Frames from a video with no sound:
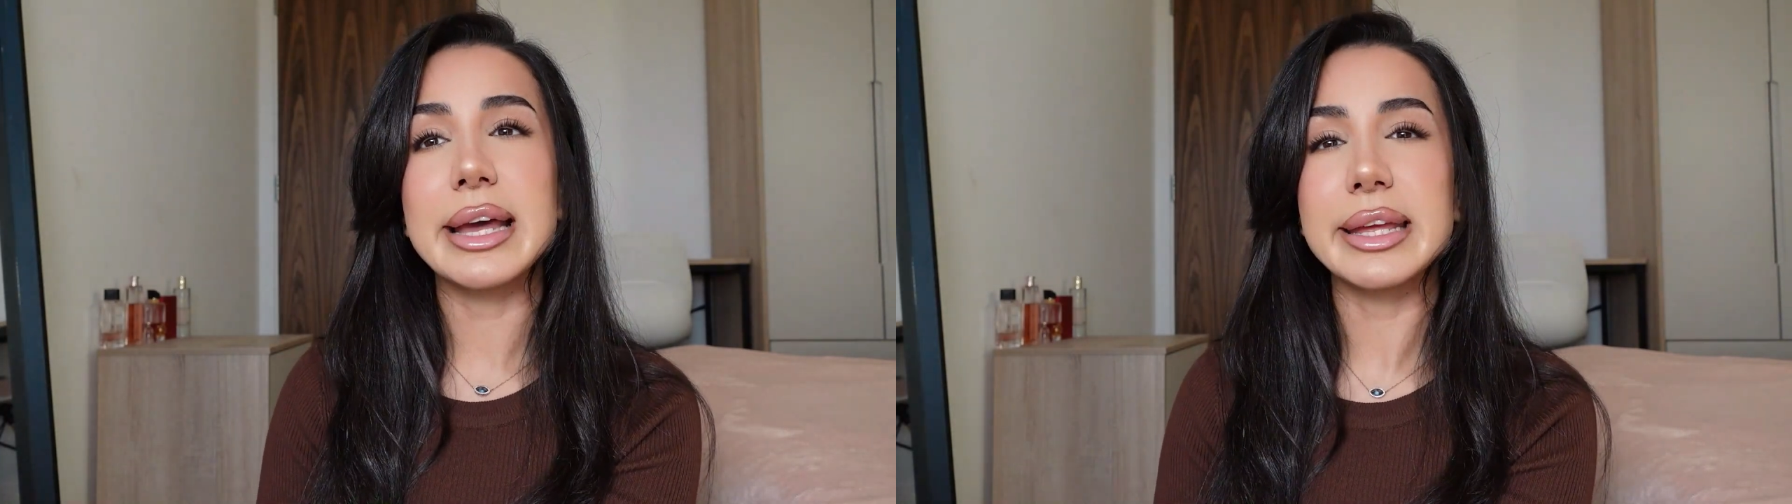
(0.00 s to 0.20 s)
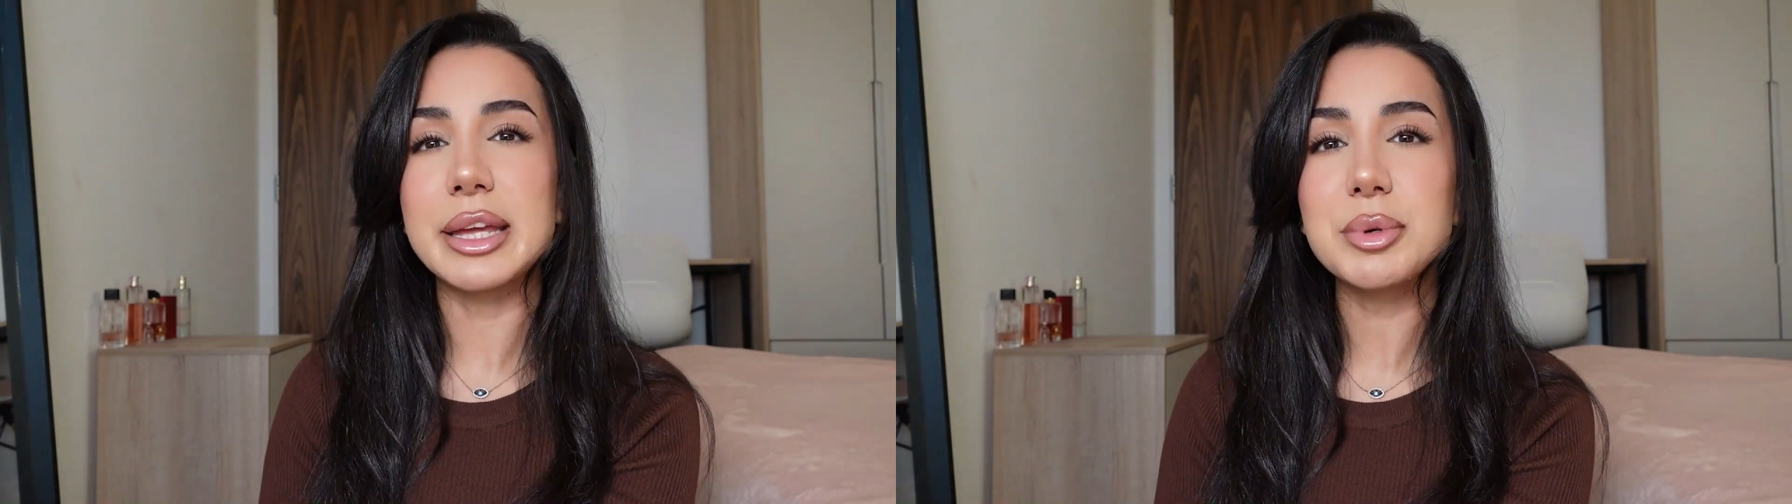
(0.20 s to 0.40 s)

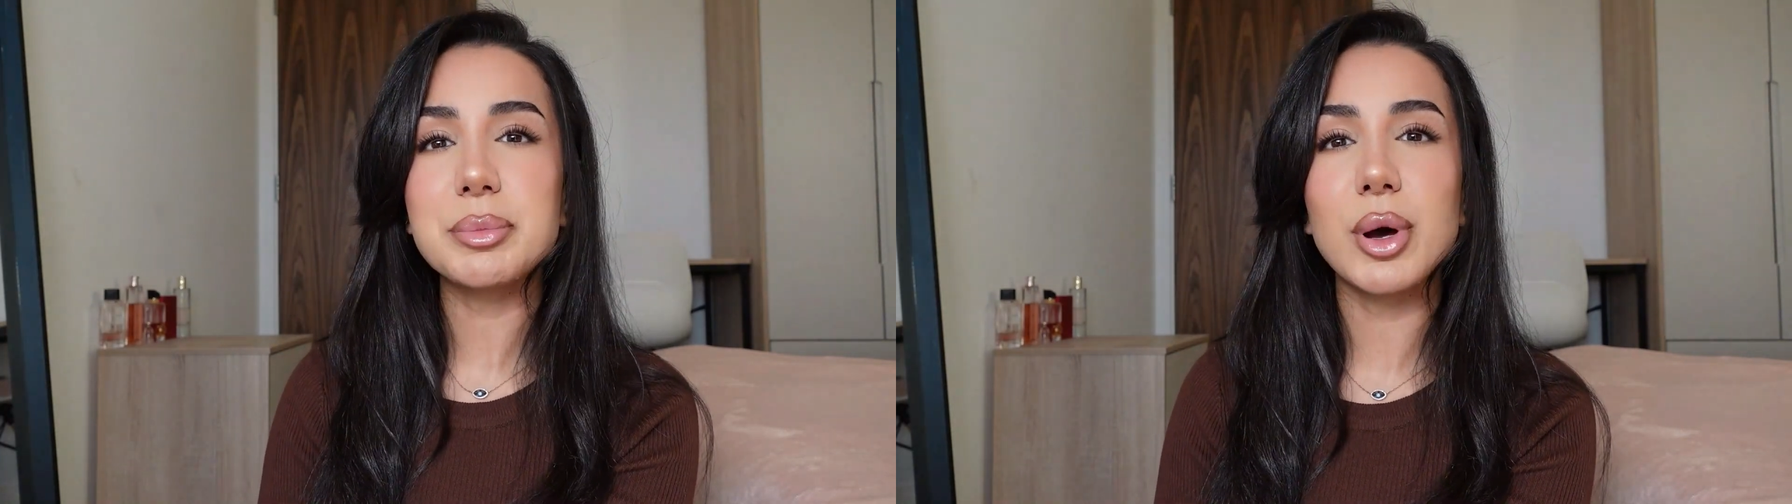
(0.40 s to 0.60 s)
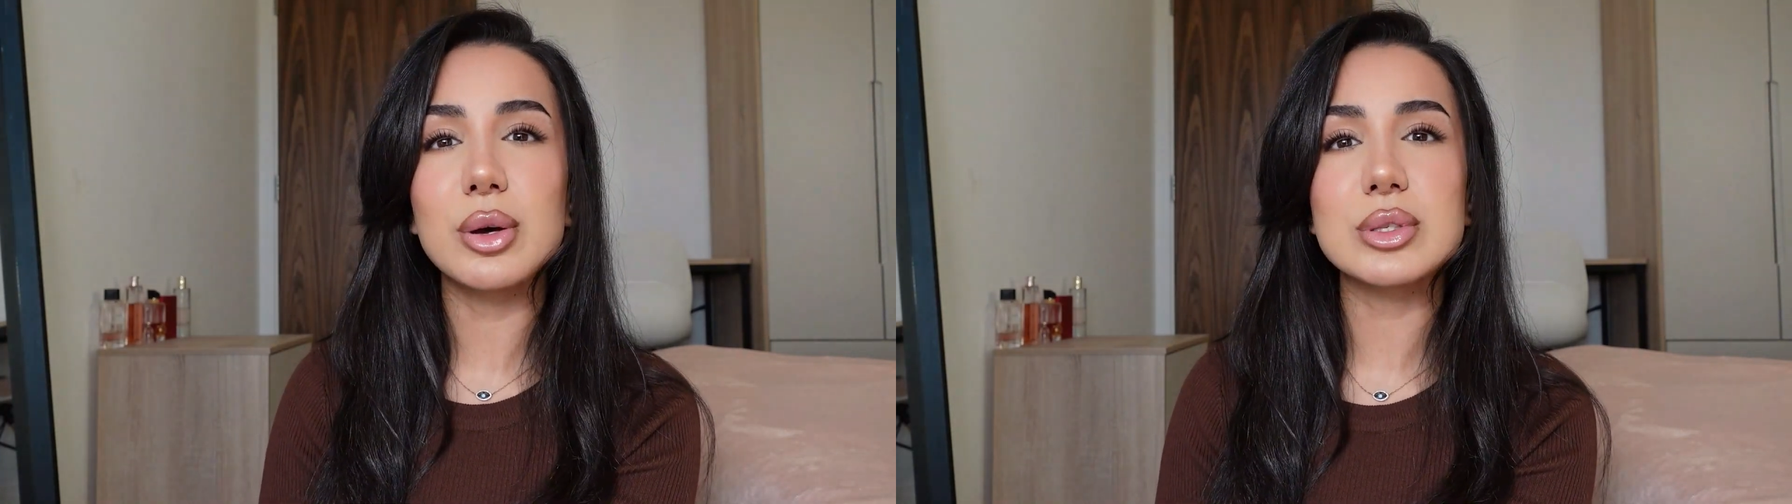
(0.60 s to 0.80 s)
and he would
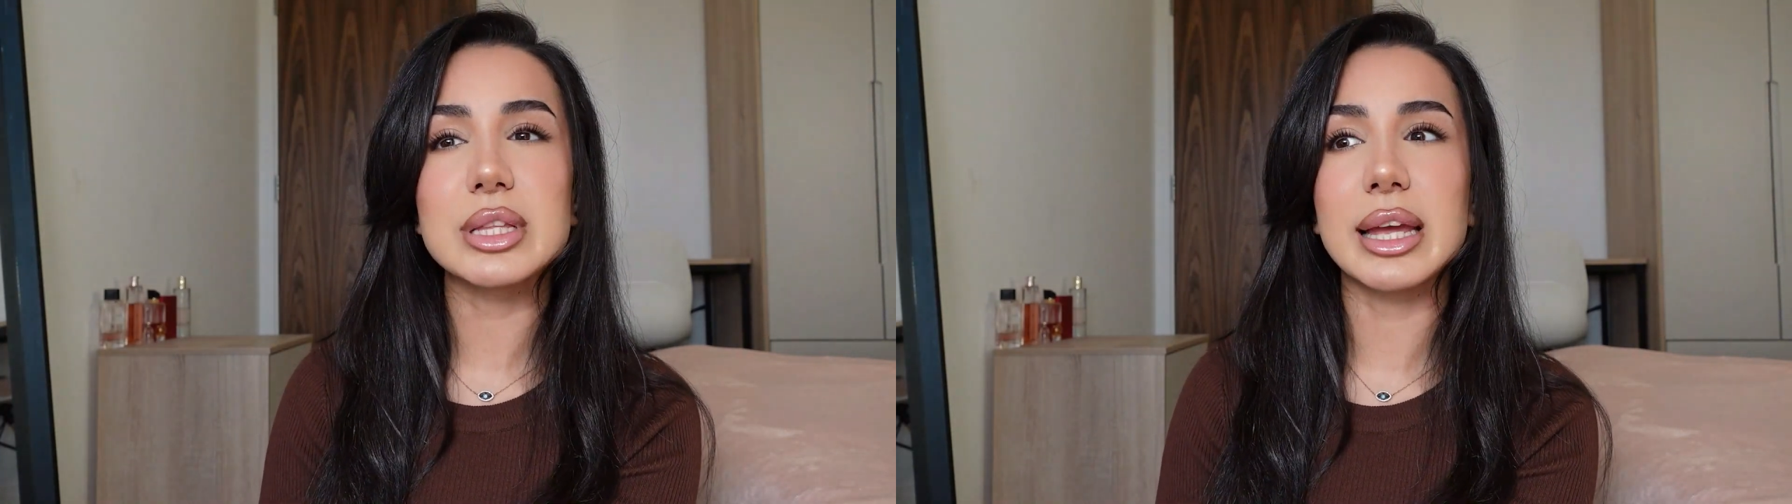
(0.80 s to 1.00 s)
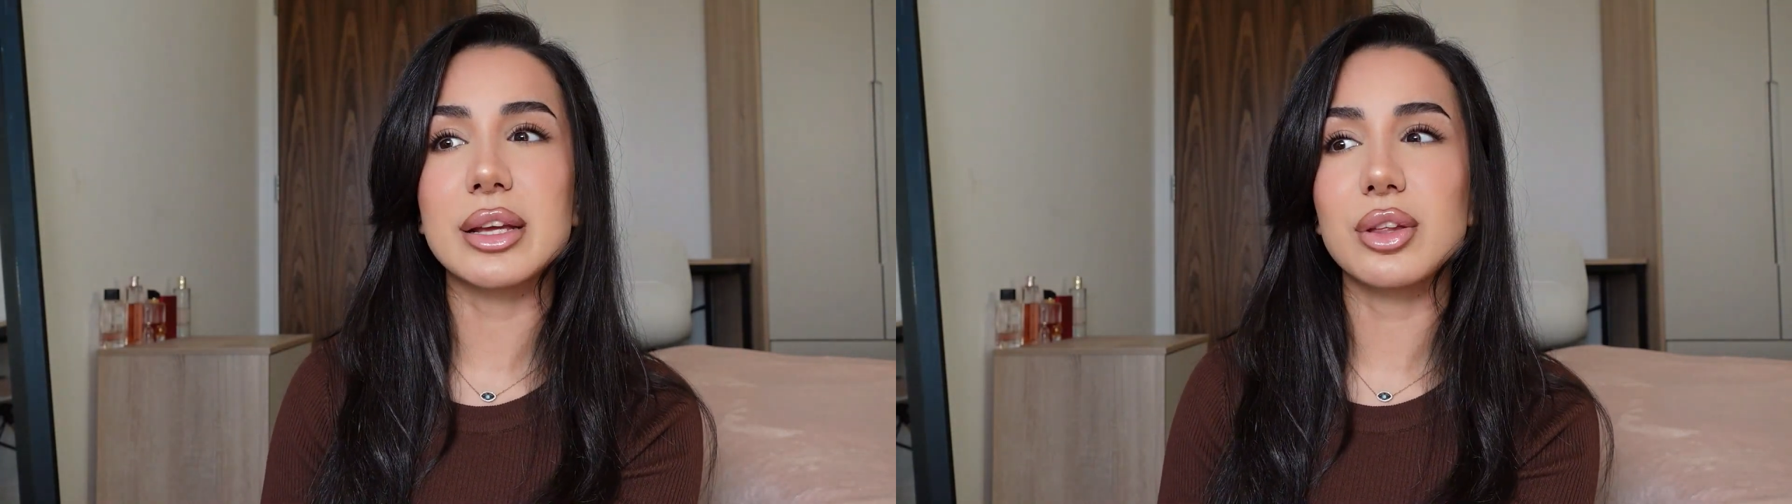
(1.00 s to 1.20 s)
post
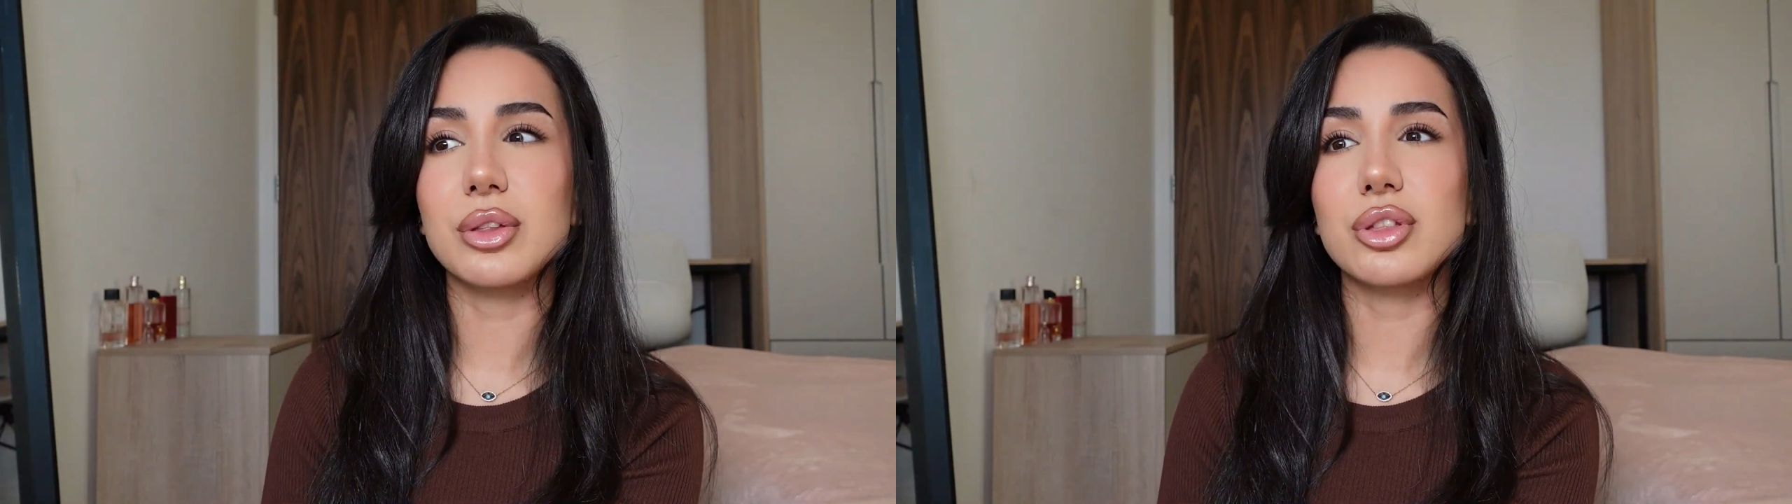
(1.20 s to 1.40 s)
like